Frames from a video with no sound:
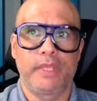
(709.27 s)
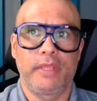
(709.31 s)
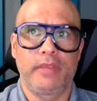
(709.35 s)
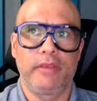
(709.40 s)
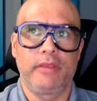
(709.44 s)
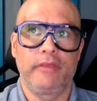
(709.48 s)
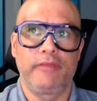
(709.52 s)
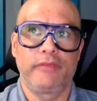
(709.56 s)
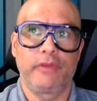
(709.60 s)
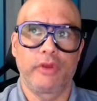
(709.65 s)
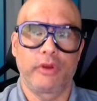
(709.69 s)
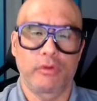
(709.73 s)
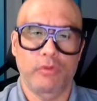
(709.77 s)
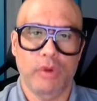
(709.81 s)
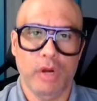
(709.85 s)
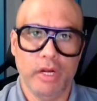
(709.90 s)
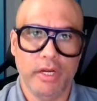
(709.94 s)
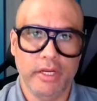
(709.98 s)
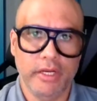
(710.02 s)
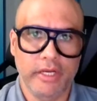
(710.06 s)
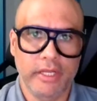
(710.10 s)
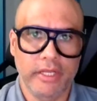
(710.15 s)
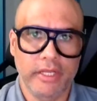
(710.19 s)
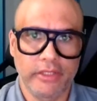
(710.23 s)
If you're
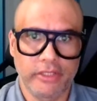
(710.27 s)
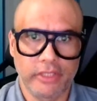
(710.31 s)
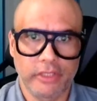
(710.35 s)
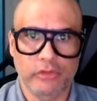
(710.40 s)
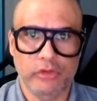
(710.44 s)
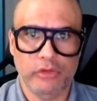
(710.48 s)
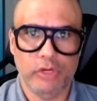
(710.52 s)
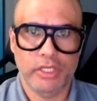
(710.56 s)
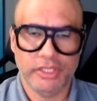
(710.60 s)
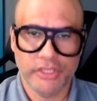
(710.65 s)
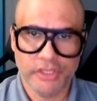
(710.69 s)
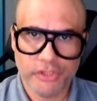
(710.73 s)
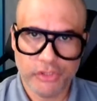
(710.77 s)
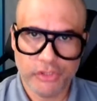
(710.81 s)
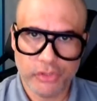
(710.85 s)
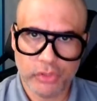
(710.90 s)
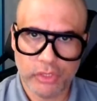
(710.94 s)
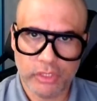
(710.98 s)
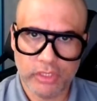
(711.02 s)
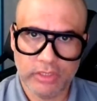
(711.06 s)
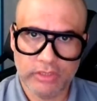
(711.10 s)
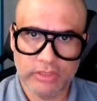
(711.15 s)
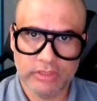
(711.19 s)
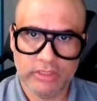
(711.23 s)
running the
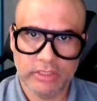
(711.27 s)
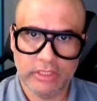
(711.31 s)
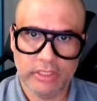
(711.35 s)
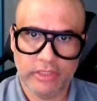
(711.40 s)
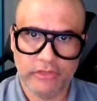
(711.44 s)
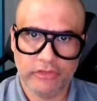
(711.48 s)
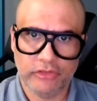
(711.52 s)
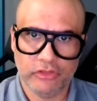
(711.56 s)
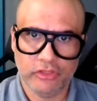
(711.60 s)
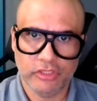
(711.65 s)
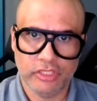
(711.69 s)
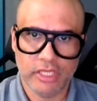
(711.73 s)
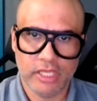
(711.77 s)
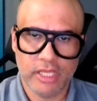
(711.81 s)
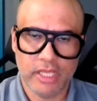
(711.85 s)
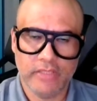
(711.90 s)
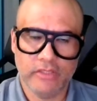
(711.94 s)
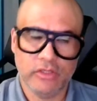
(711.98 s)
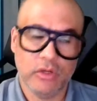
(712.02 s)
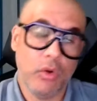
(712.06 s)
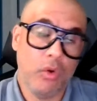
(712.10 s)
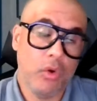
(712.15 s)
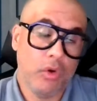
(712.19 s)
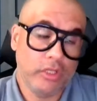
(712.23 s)
traditional
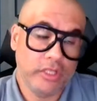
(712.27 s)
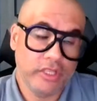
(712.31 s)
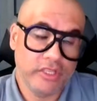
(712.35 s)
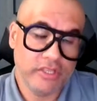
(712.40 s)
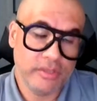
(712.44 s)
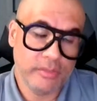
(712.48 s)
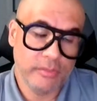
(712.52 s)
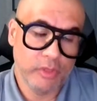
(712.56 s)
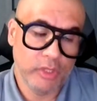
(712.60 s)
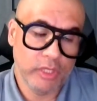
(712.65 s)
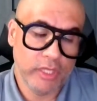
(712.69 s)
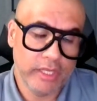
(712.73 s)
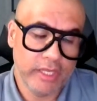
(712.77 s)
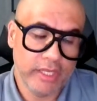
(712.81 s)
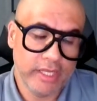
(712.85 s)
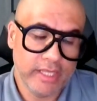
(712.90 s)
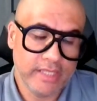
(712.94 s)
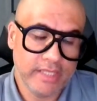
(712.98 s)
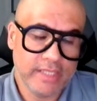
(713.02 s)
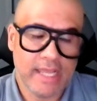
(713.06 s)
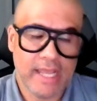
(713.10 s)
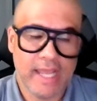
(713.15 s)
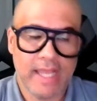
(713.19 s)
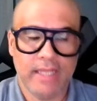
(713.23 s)
exercise or the
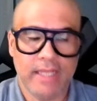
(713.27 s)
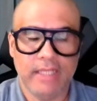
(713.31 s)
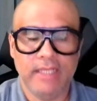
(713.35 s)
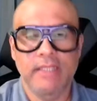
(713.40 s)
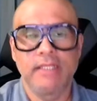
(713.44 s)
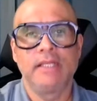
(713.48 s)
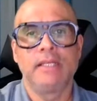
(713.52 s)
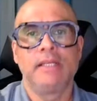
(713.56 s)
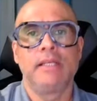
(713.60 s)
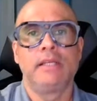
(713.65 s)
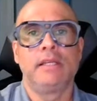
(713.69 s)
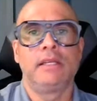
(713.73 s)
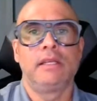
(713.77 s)
simulated attack,